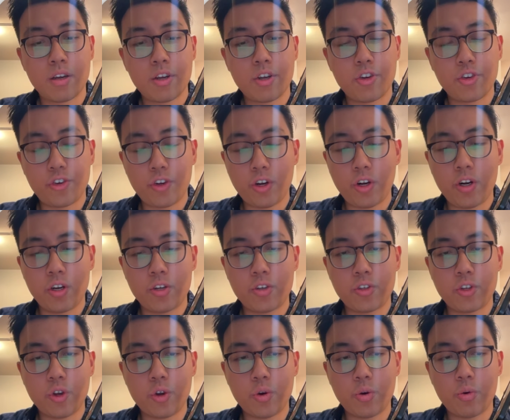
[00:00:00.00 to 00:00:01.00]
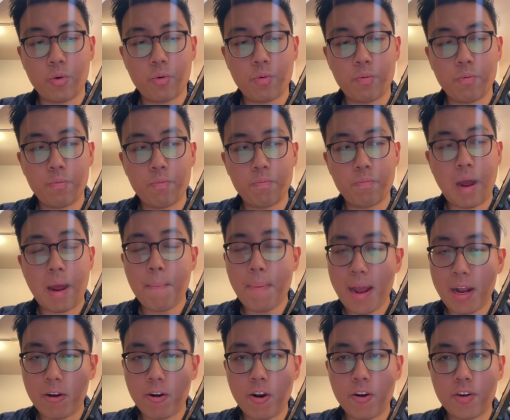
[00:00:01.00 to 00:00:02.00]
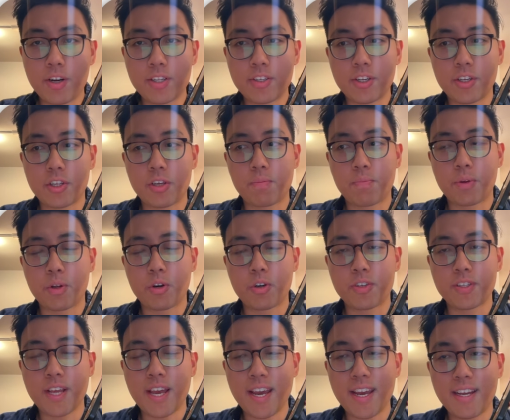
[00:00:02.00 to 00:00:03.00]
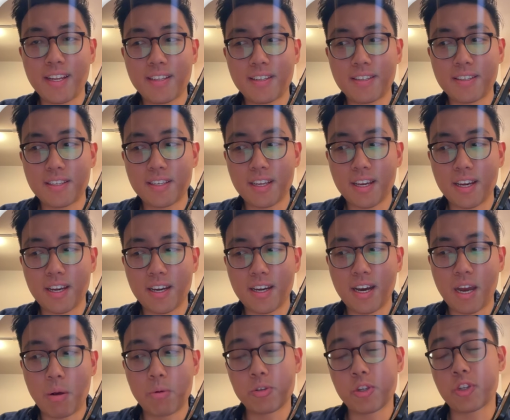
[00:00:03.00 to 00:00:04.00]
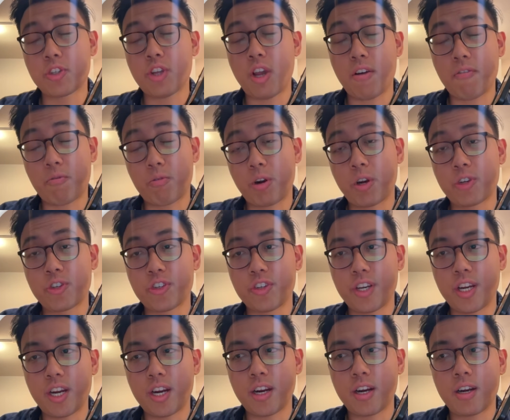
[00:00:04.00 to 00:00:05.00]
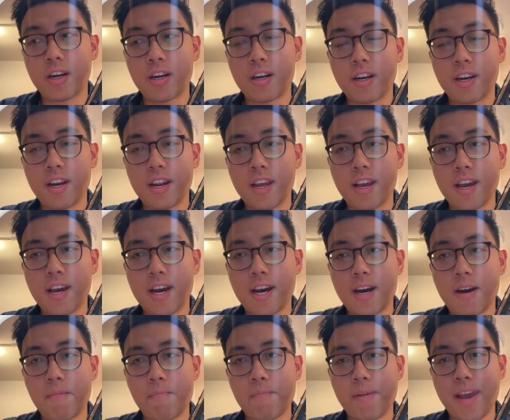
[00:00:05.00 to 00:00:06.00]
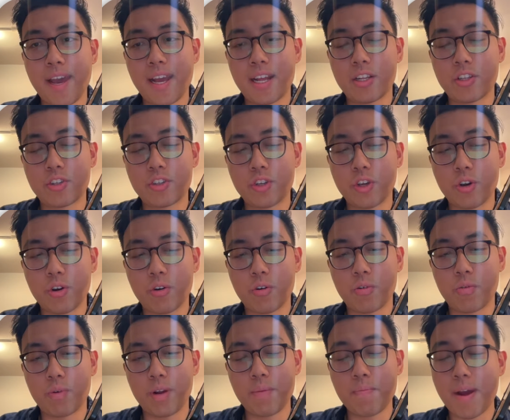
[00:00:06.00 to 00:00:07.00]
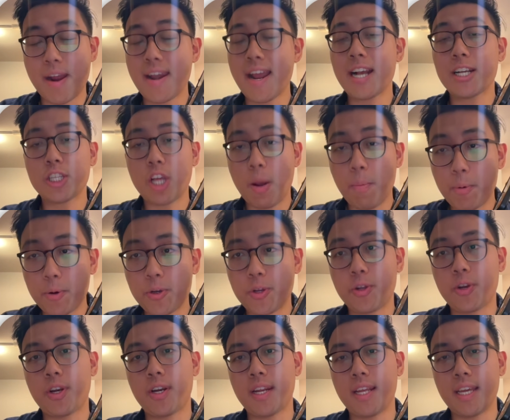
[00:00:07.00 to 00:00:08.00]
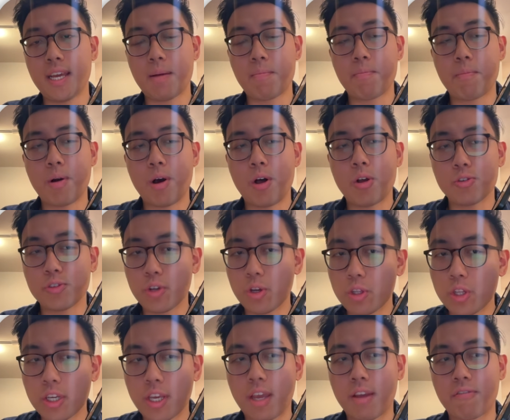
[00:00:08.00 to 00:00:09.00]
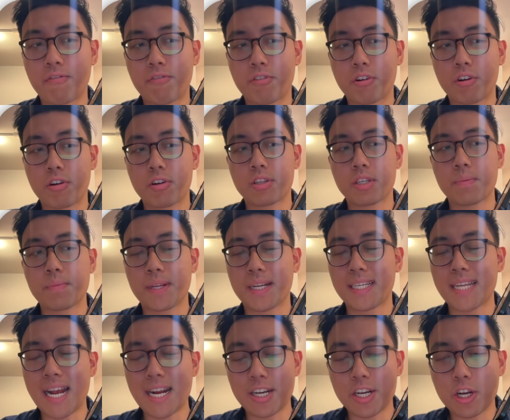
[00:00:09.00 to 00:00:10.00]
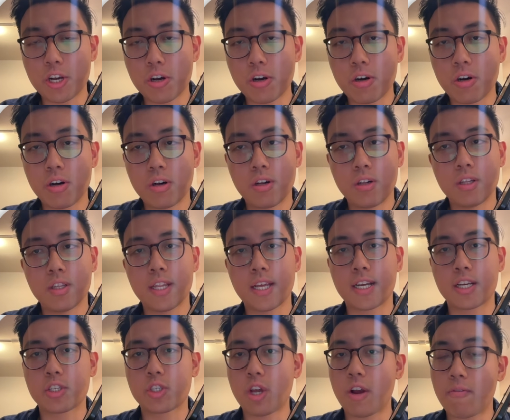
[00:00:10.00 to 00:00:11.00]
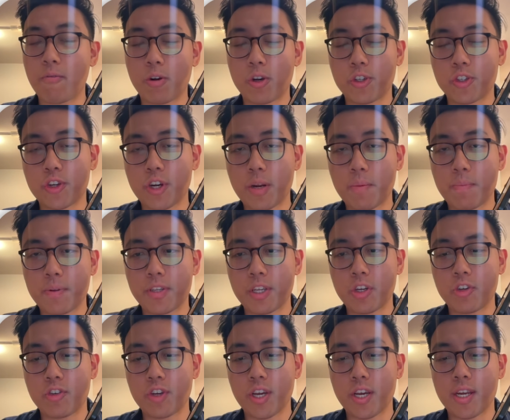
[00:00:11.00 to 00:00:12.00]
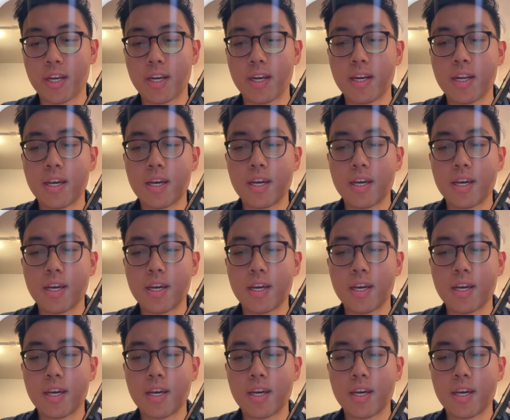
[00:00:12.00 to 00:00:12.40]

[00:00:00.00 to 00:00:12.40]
Sure. So my background is in computer science. I was a software engineer. And so in my next opportunity, I'm also looking for something technical, like a software engineering position.